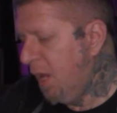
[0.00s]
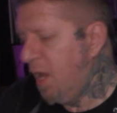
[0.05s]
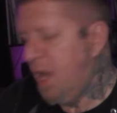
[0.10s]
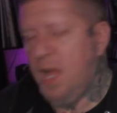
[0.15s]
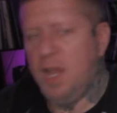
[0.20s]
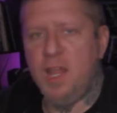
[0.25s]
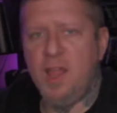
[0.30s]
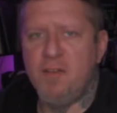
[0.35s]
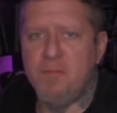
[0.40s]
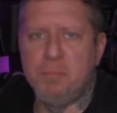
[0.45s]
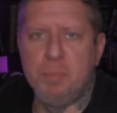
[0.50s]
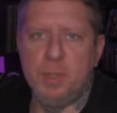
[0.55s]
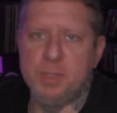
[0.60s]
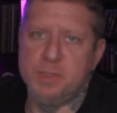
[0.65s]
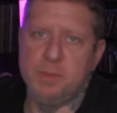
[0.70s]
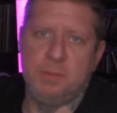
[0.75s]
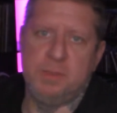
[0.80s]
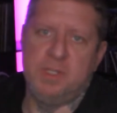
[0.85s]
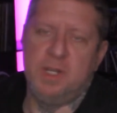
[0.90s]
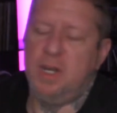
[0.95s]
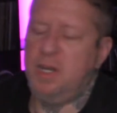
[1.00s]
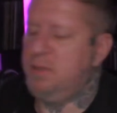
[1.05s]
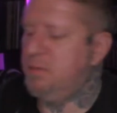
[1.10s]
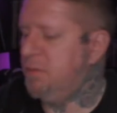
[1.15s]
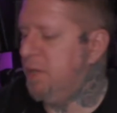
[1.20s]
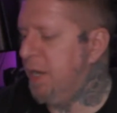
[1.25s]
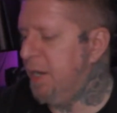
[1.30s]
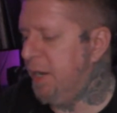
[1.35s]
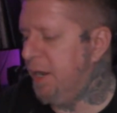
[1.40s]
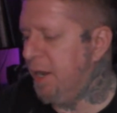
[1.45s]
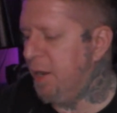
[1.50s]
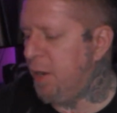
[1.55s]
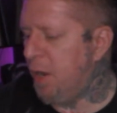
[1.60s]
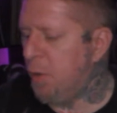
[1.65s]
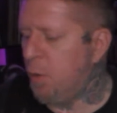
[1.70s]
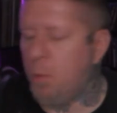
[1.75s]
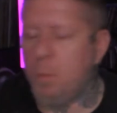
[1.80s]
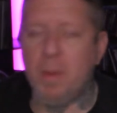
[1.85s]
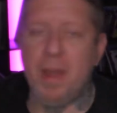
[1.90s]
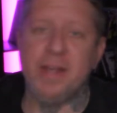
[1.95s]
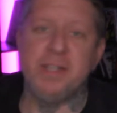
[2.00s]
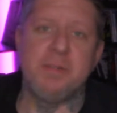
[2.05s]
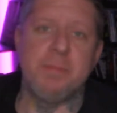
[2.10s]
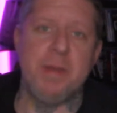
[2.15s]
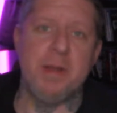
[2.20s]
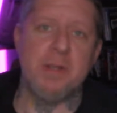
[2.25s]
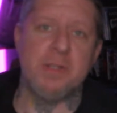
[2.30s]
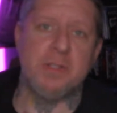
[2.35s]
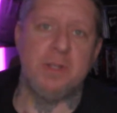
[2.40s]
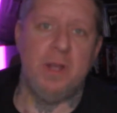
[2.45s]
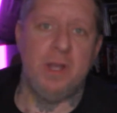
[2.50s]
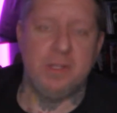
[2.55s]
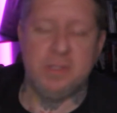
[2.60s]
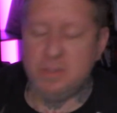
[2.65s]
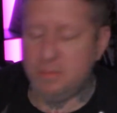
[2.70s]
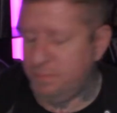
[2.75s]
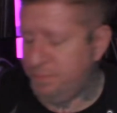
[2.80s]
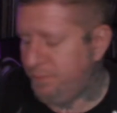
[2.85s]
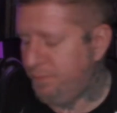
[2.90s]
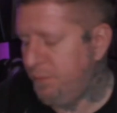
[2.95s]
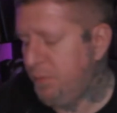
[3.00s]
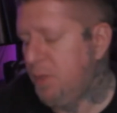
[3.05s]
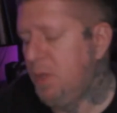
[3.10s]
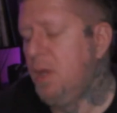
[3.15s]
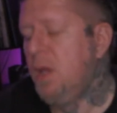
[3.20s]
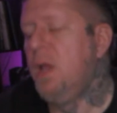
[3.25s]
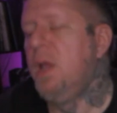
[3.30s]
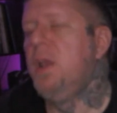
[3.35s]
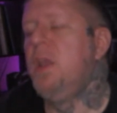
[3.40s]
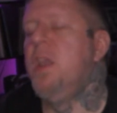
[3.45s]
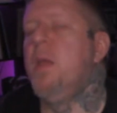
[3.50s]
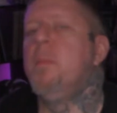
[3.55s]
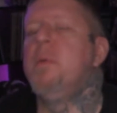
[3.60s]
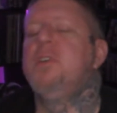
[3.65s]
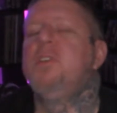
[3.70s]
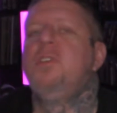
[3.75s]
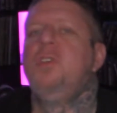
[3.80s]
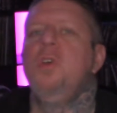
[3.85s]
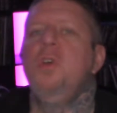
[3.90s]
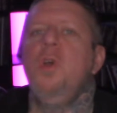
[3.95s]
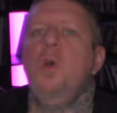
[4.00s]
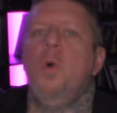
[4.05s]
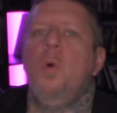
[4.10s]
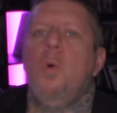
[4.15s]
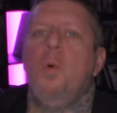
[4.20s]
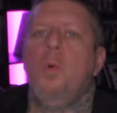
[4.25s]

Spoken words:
I love bosoms, and I don't mind tomato sauce. Number two.